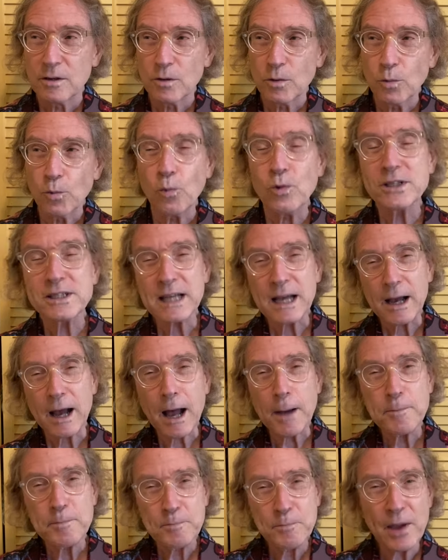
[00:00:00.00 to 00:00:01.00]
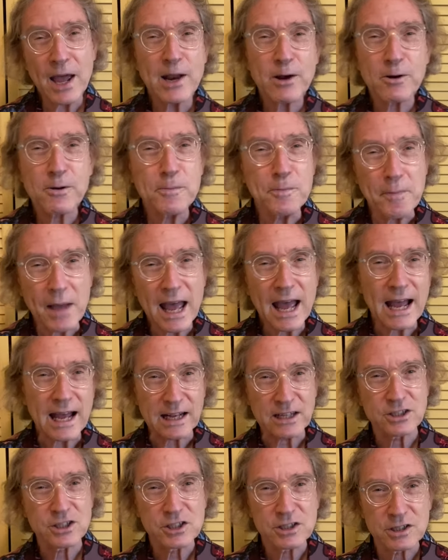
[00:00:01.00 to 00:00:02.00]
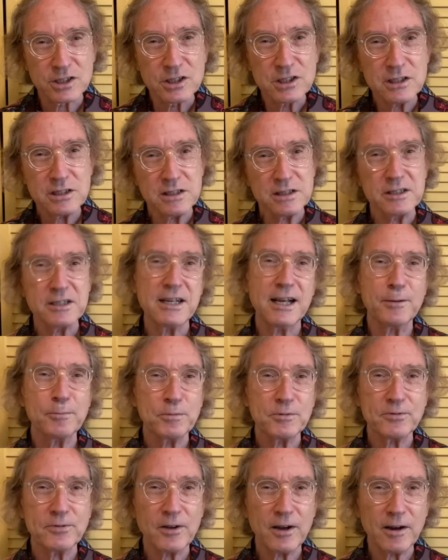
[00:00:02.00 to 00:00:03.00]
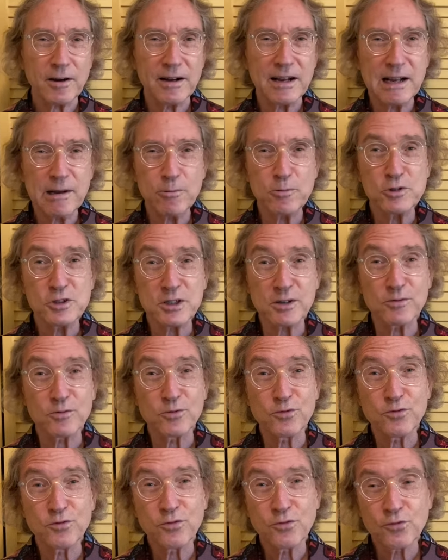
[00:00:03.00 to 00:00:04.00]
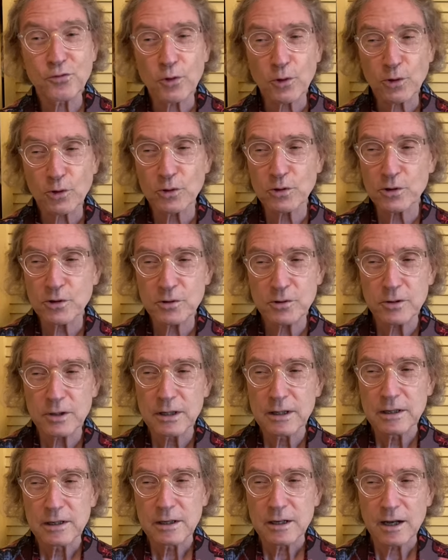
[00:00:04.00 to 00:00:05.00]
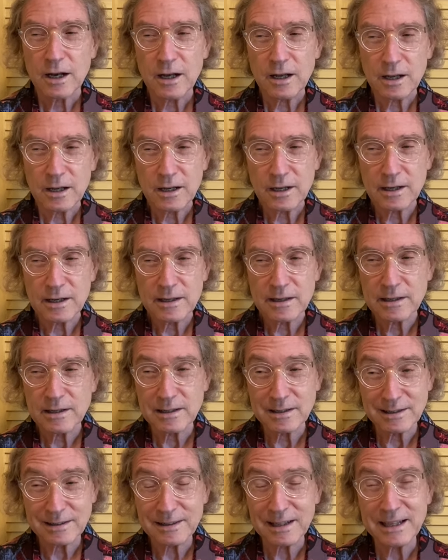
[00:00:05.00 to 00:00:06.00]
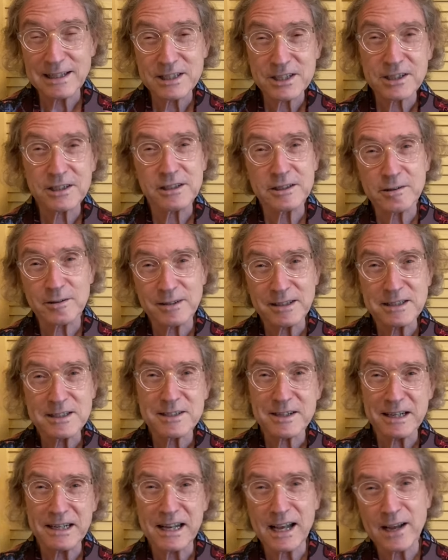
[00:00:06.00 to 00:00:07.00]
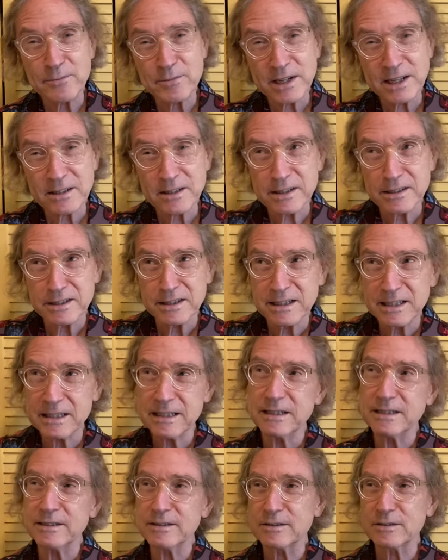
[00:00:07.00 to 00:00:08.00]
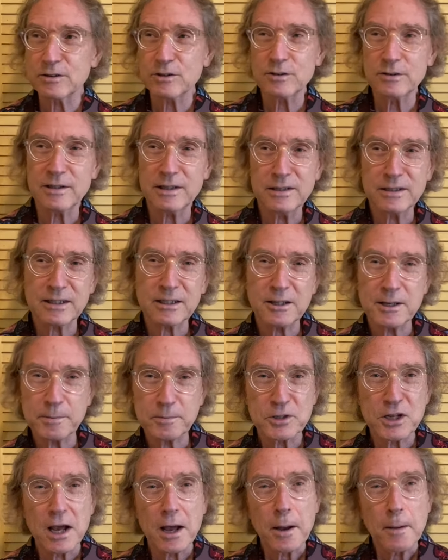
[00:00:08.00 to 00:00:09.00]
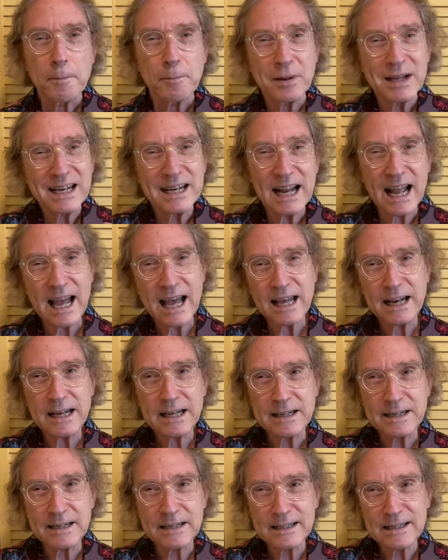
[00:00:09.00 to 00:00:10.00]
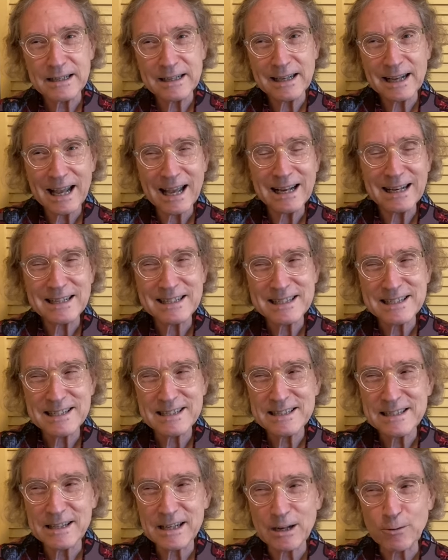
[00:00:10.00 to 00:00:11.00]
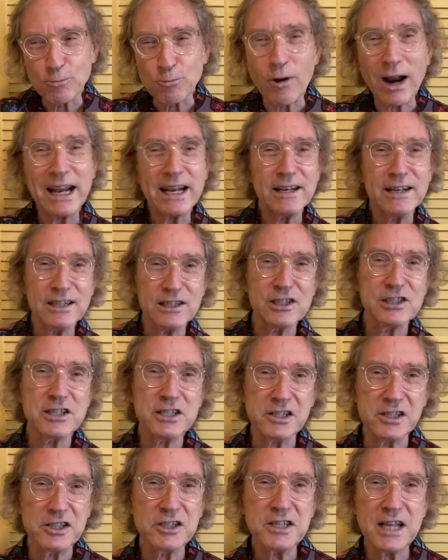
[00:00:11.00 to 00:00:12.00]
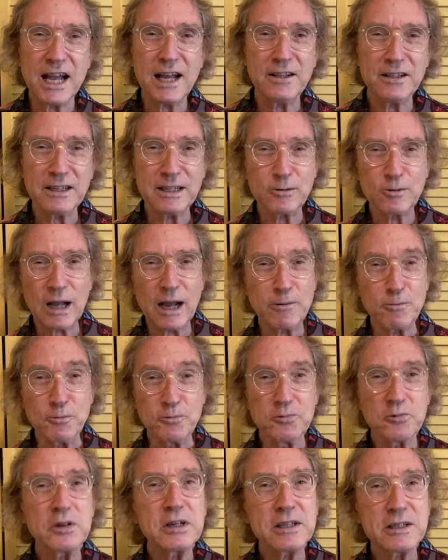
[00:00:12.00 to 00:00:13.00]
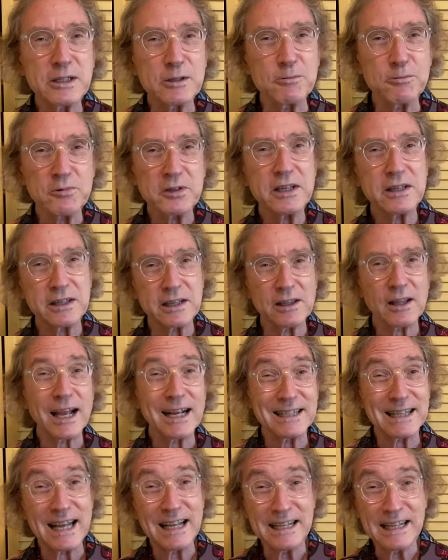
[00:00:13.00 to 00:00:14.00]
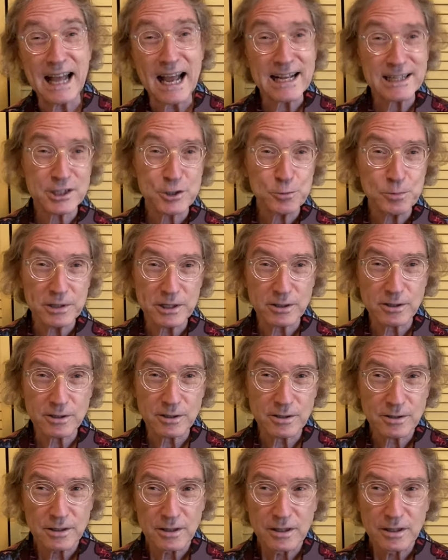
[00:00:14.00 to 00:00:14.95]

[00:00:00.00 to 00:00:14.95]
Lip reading: was a better match to this amplifier. It was a fuller, less clear, less dynamic than the clips, but it had a rightness to the sound that I really, really liked. And that speaker,